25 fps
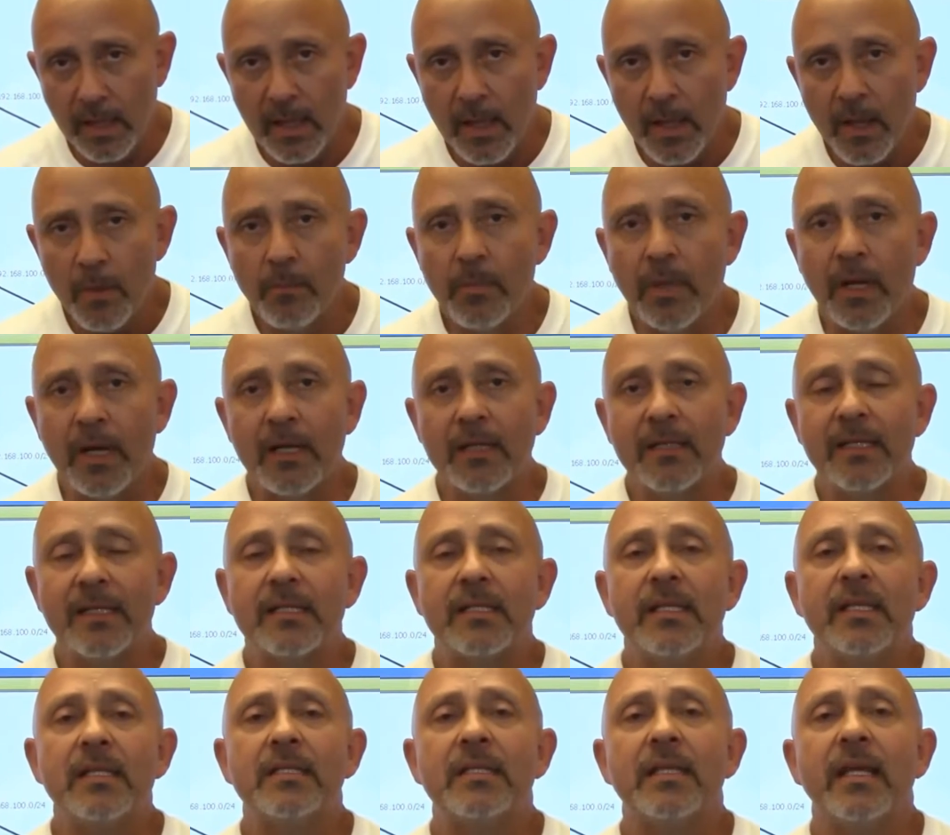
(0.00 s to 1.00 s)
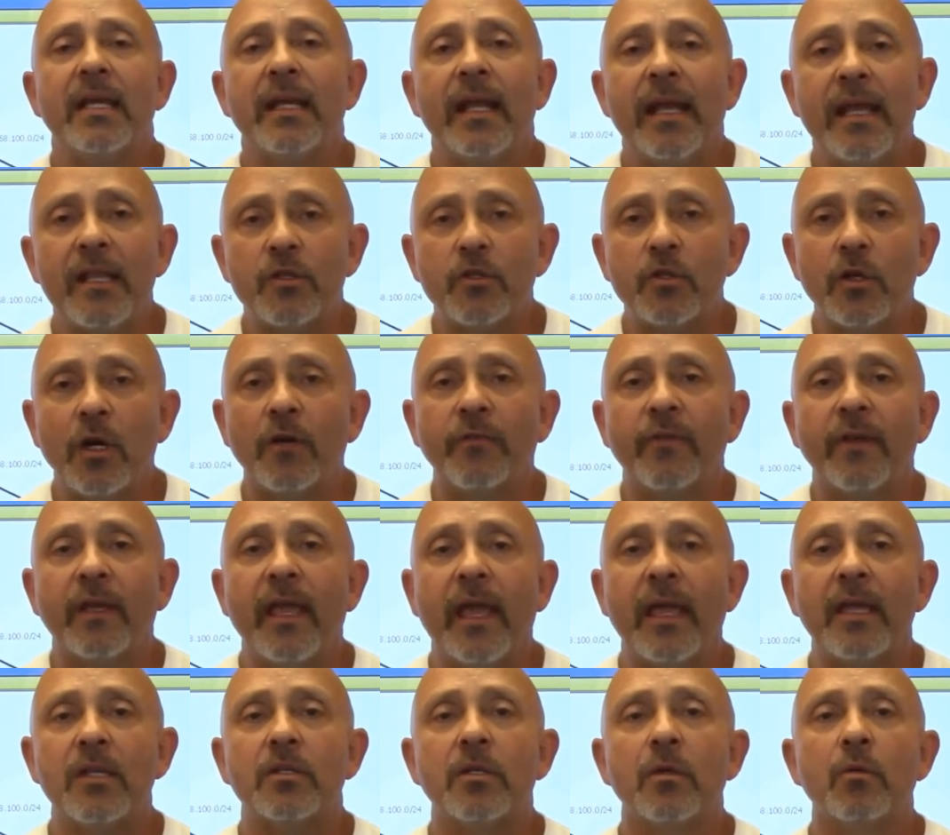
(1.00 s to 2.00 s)
But in the CCNA
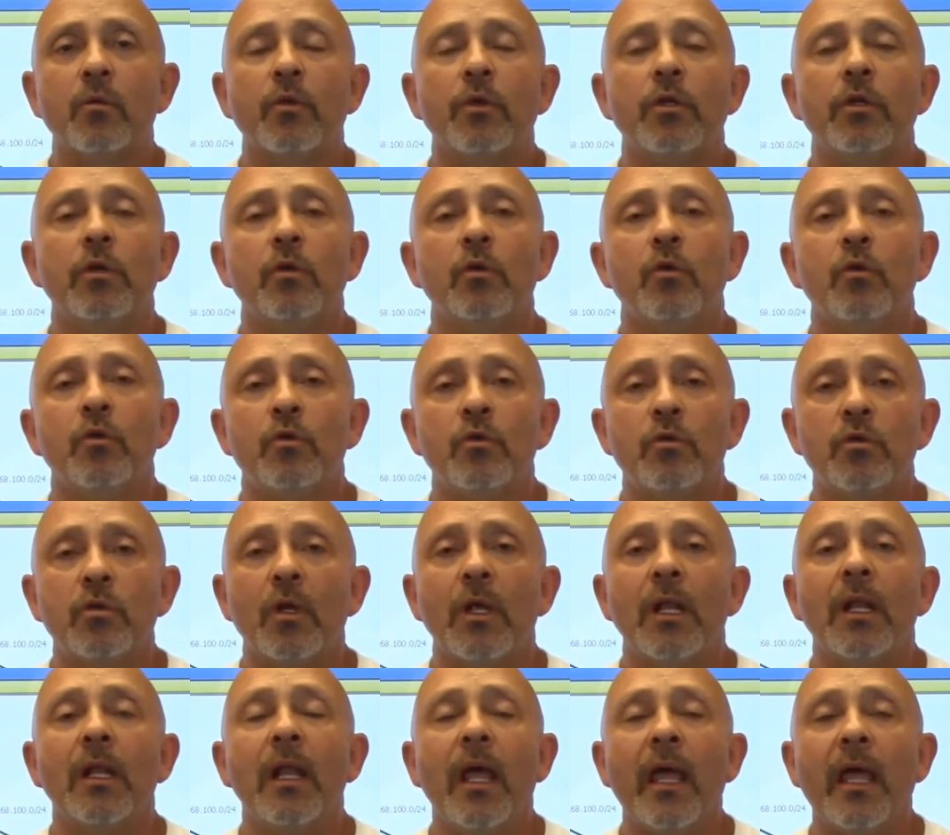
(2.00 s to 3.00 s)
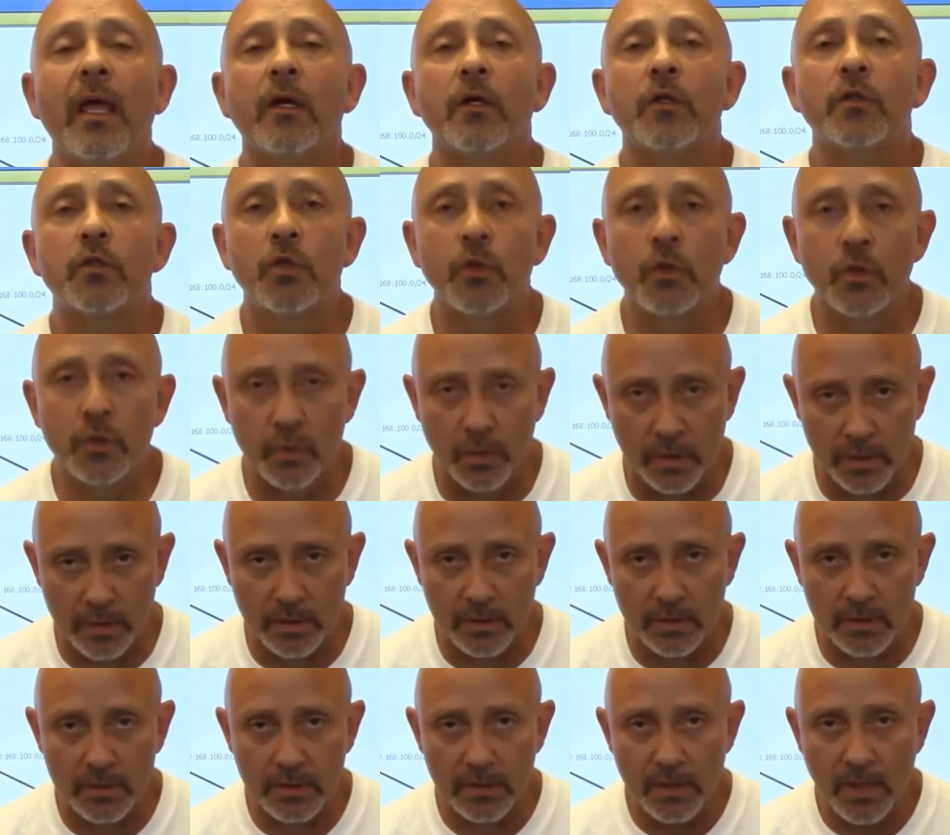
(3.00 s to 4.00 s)
certification we use layer 2
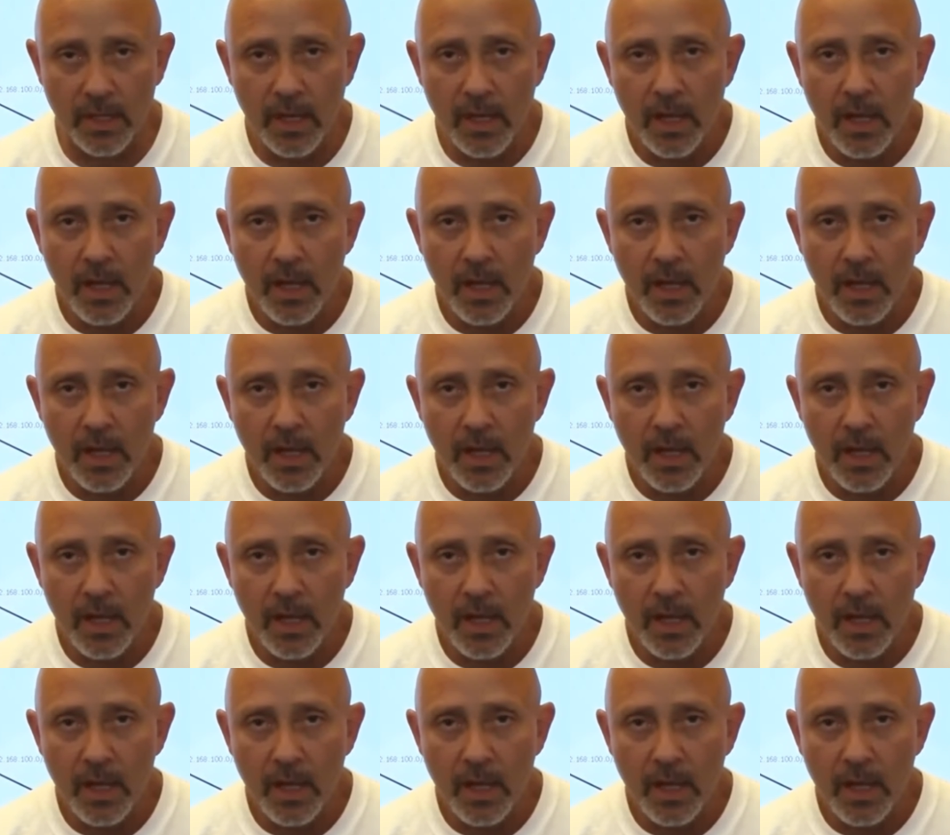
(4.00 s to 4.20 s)
switches.